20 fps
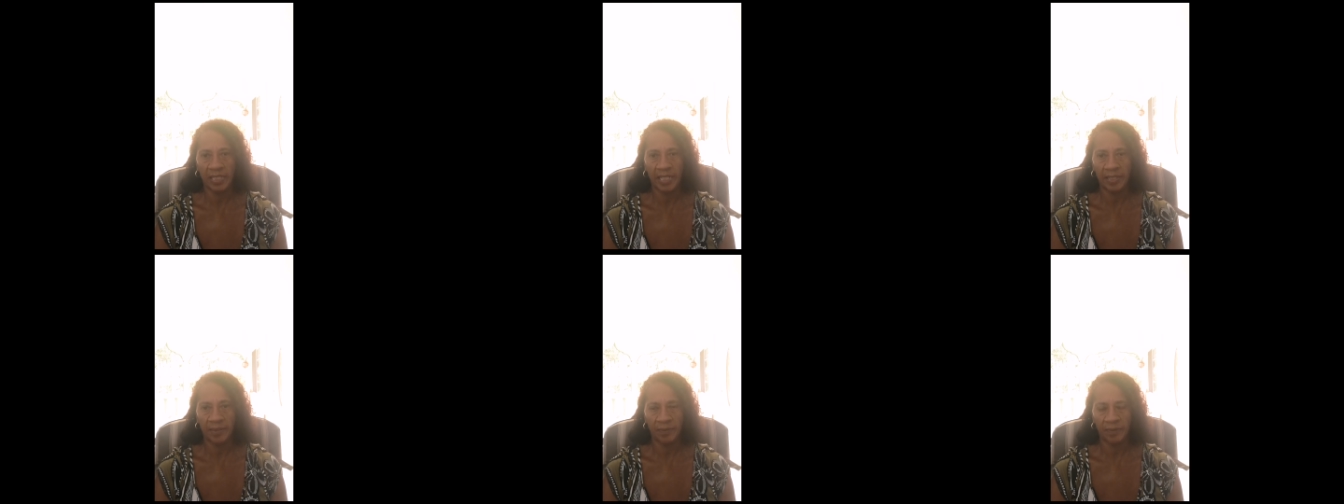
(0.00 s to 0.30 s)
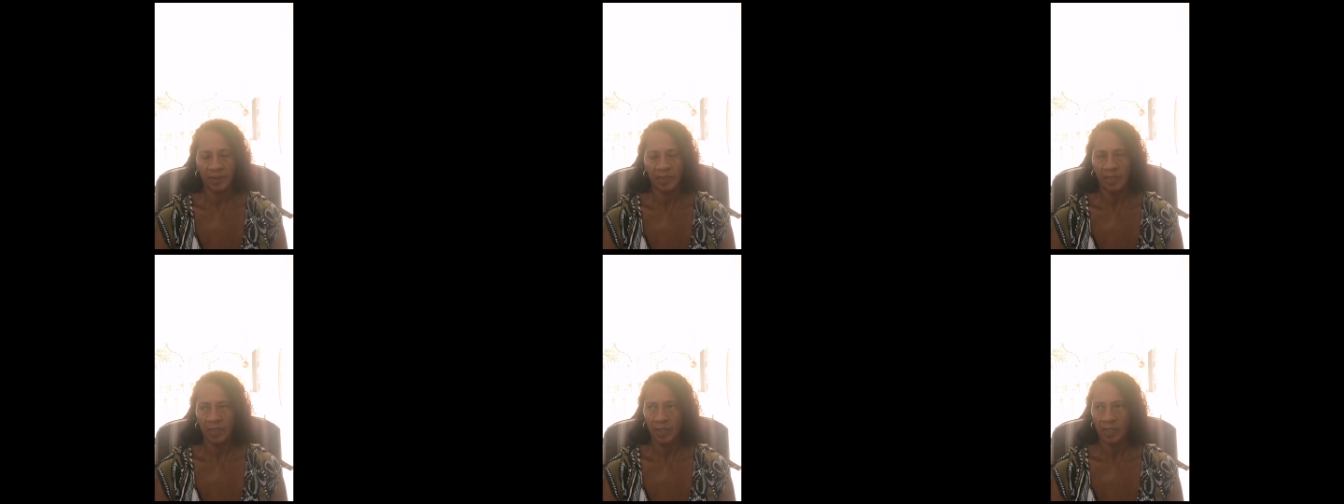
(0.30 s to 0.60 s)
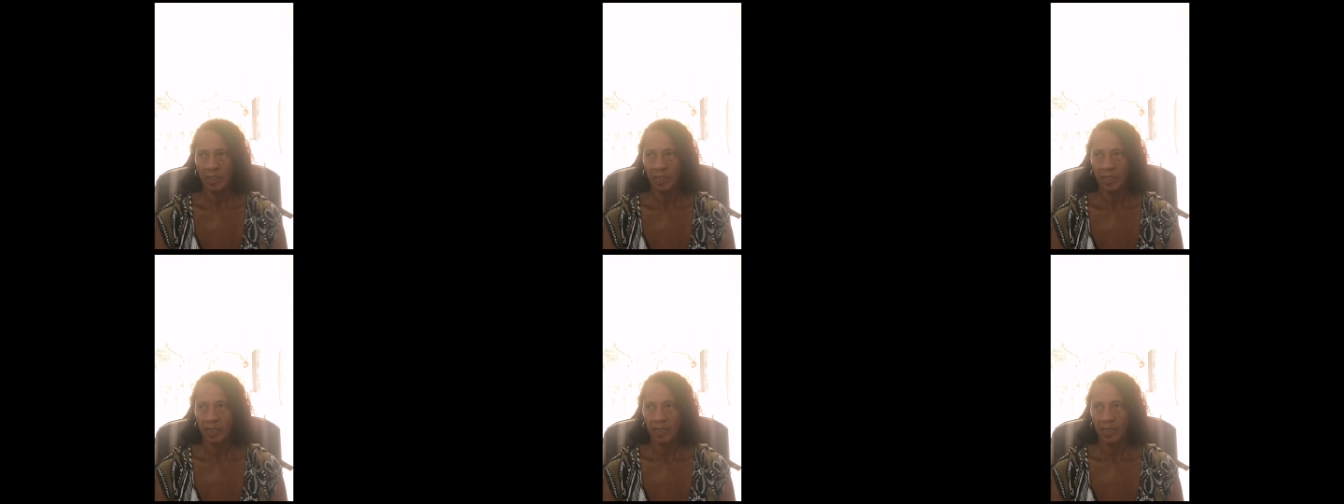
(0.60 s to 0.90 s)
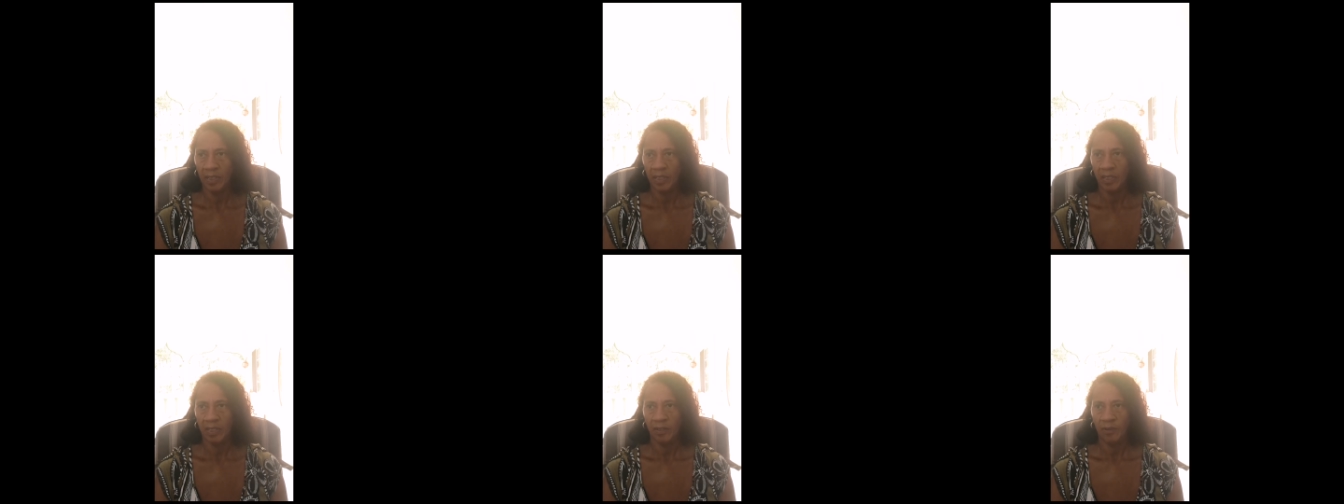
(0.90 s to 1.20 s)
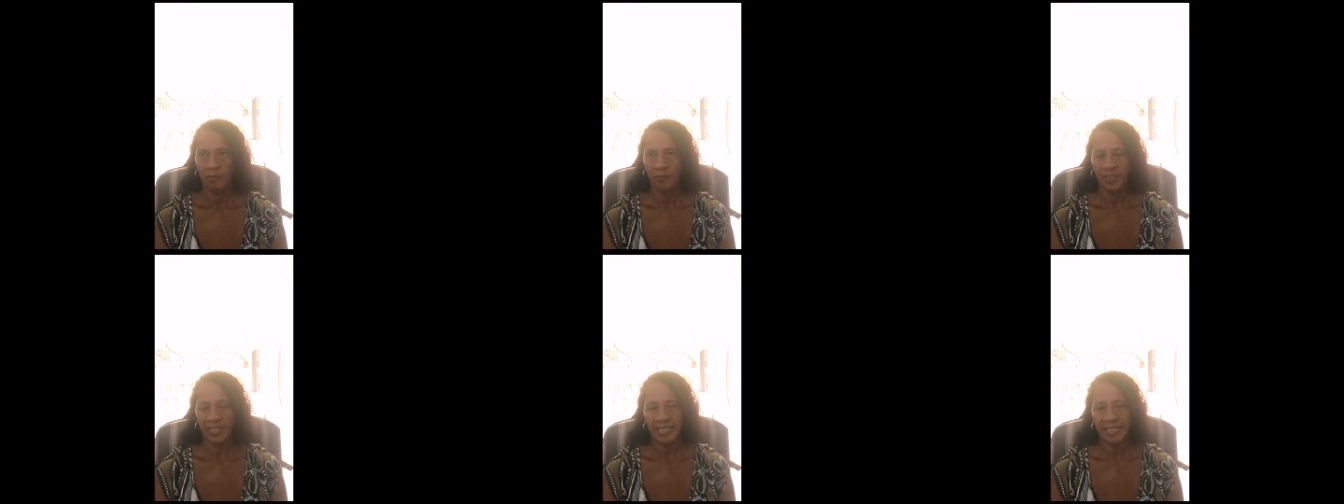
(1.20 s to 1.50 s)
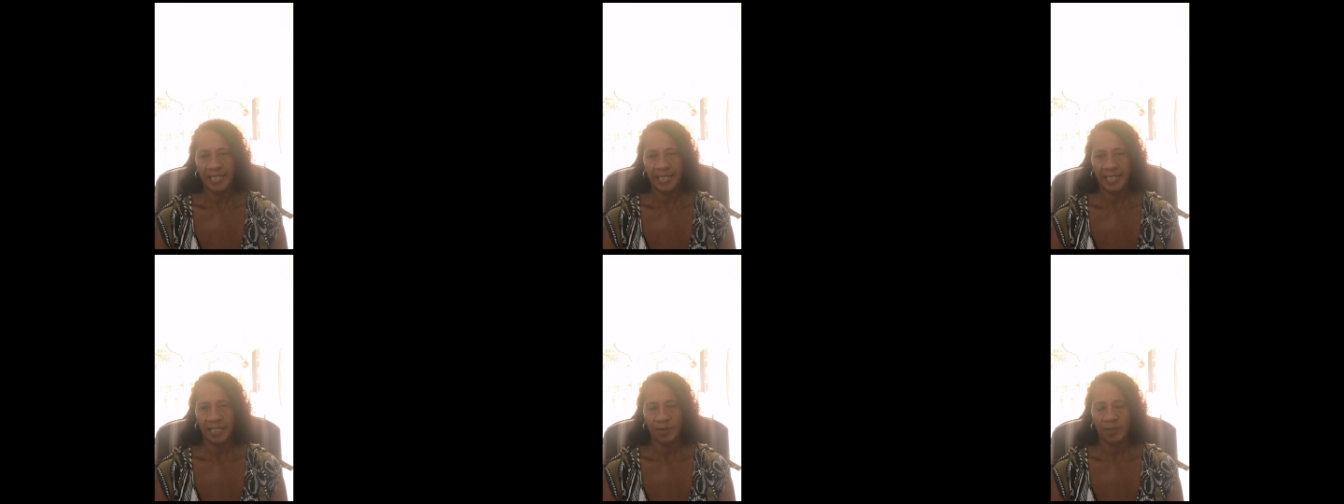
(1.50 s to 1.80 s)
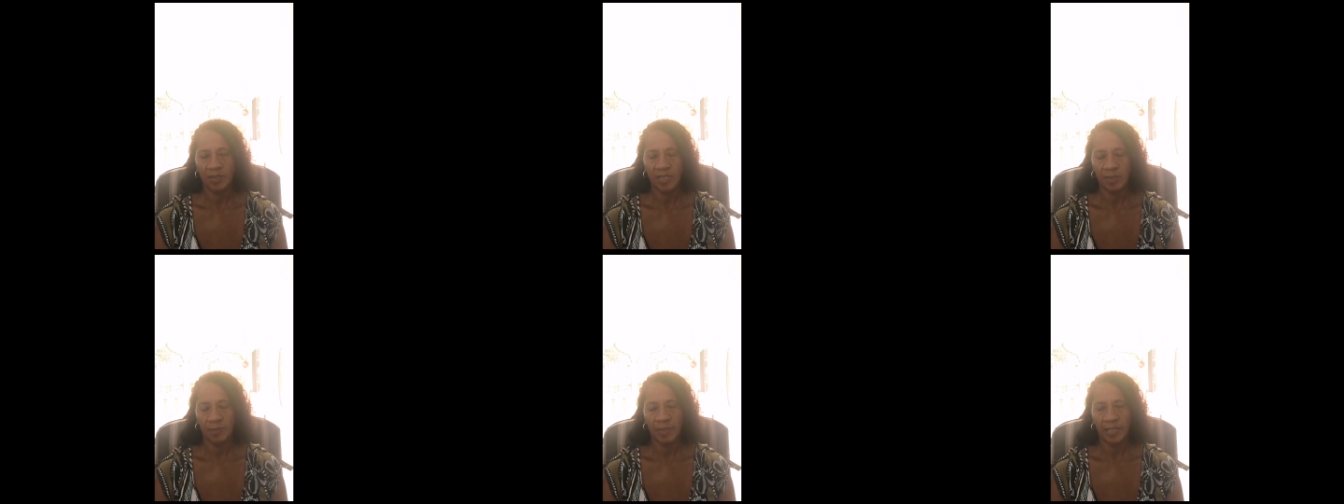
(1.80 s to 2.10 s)
down for the day
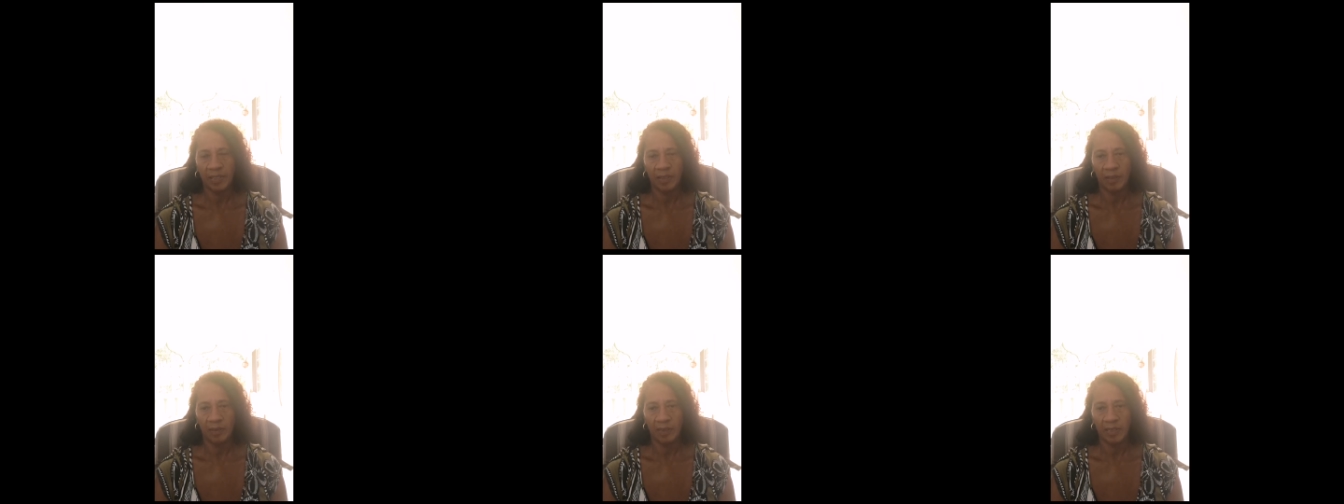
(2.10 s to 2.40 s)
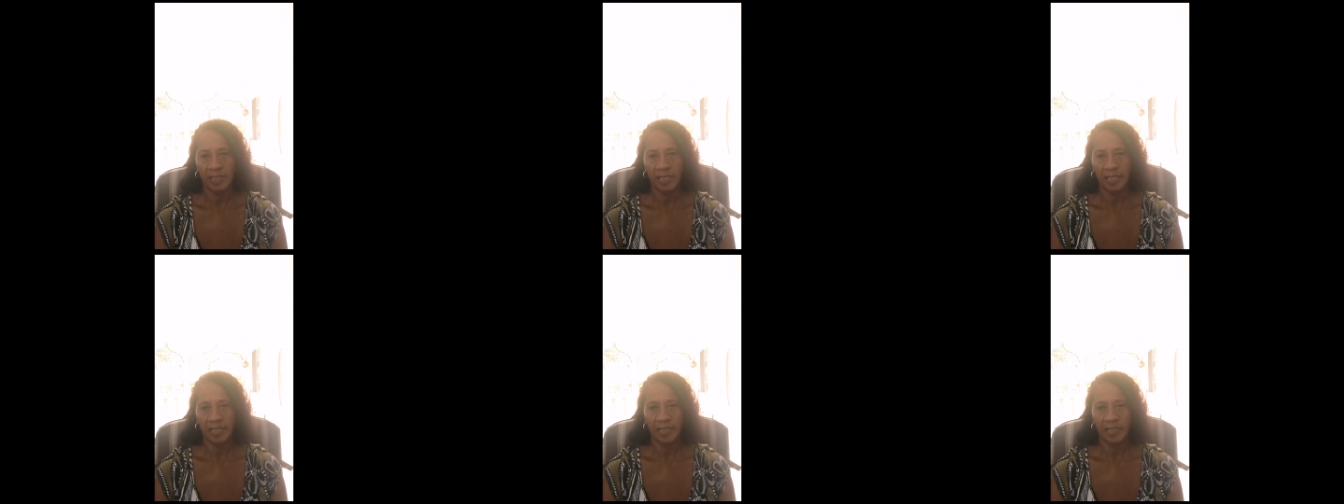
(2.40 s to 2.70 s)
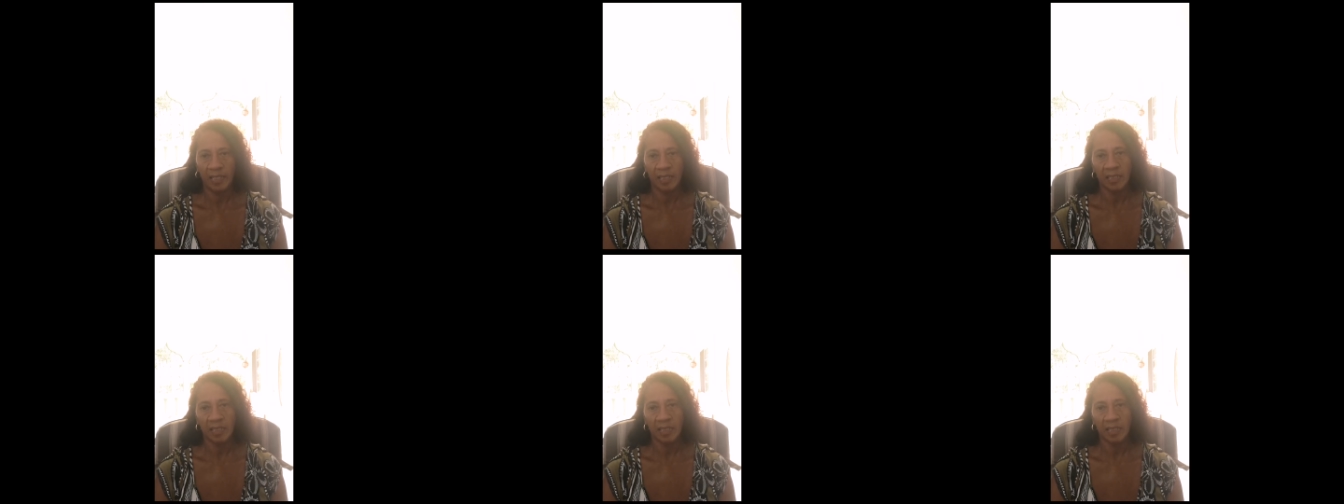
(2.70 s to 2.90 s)
because it's bank holiday.